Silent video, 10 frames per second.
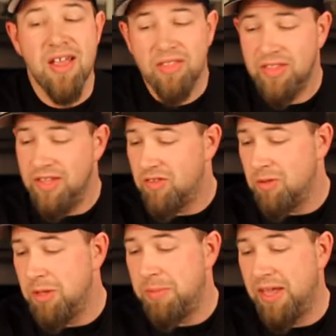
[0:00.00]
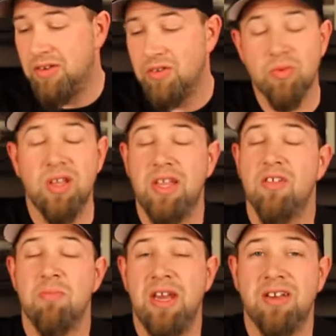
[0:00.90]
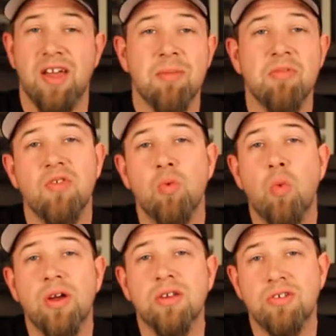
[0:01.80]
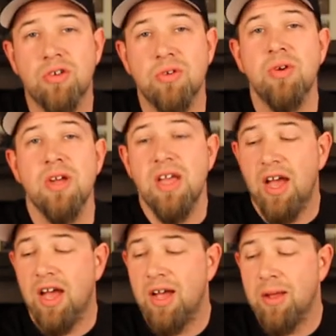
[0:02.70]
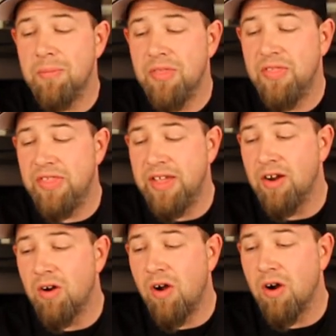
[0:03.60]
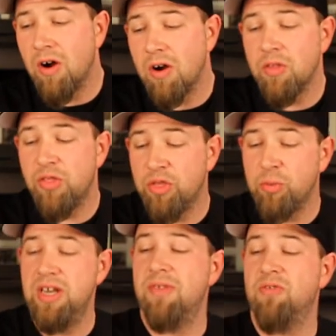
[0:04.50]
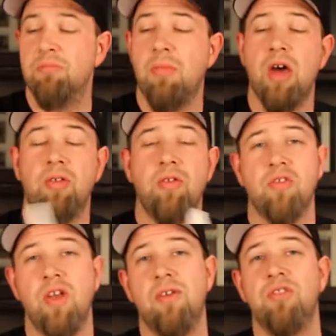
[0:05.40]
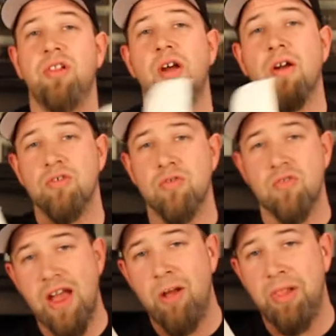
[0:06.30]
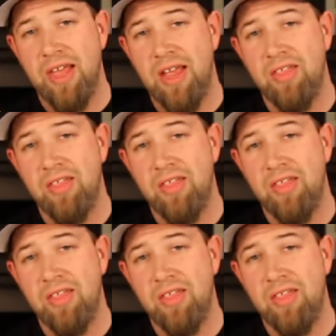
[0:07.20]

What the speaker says: These can be painted really as many times as you want to. There are 3 different models of the larger style plane: